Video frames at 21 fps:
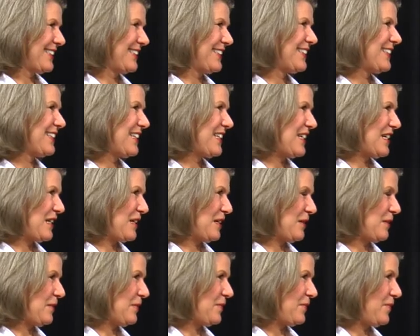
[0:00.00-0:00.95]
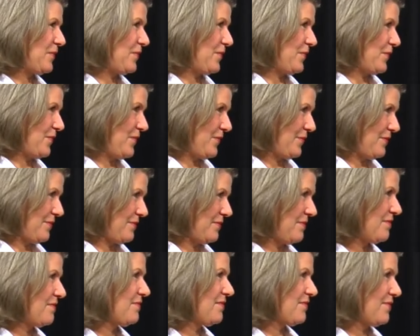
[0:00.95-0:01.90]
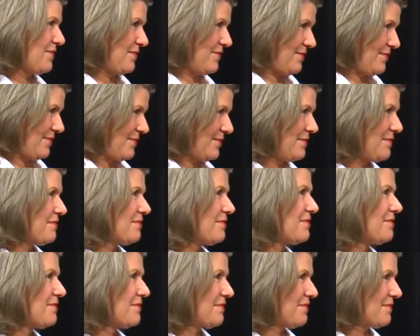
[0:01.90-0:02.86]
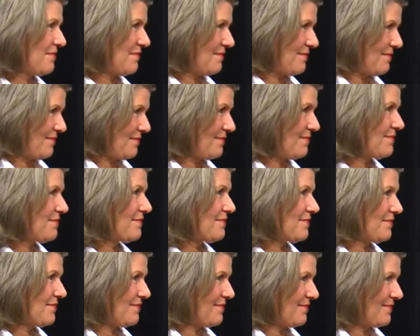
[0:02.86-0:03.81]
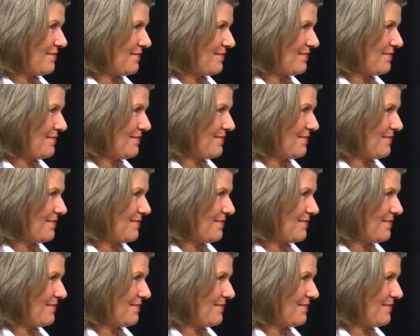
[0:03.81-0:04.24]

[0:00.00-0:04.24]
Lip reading: The person shown says nothing.